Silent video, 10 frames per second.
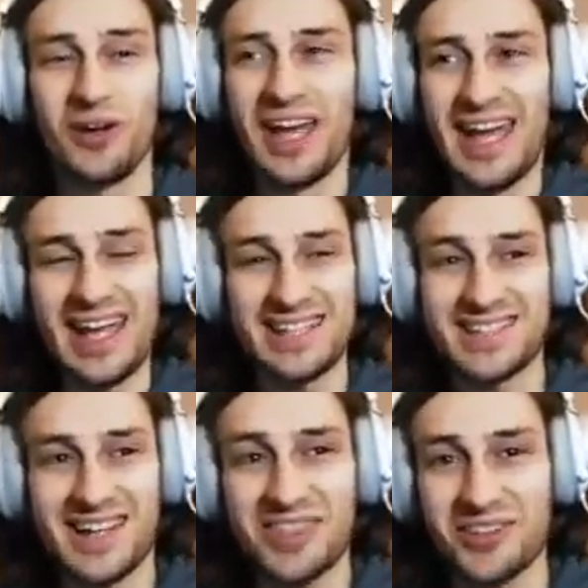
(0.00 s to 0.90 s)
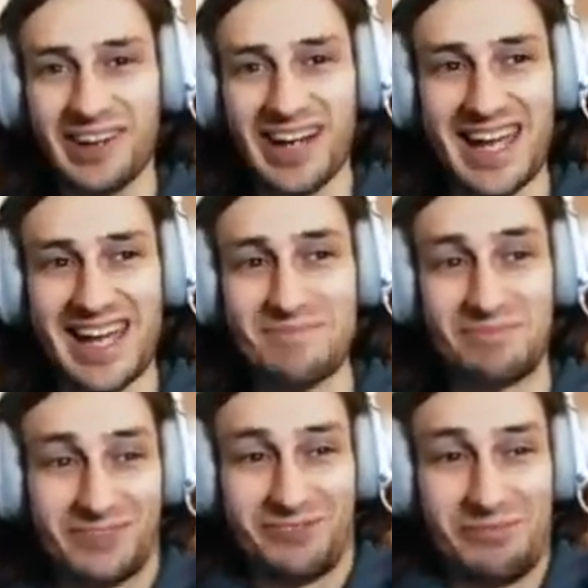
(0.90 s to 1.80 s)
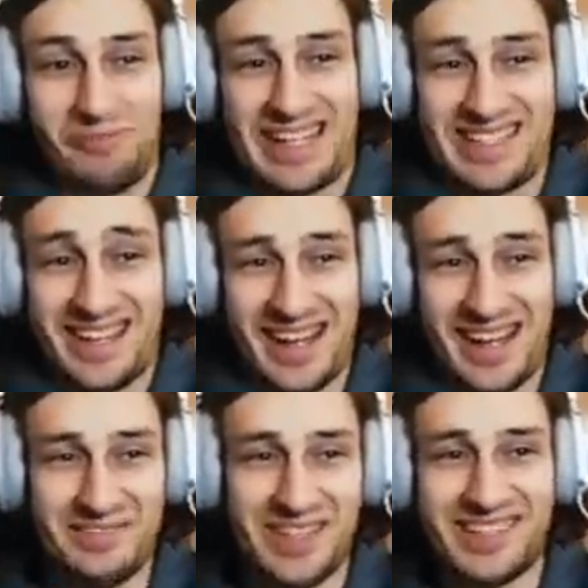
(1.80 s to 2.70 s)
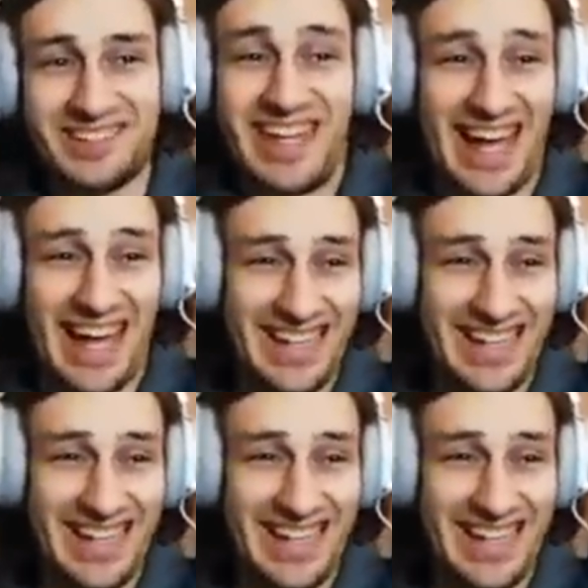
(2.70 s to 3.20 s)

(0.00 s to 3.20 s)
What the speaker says: It's like 3 AM for my time in the UK.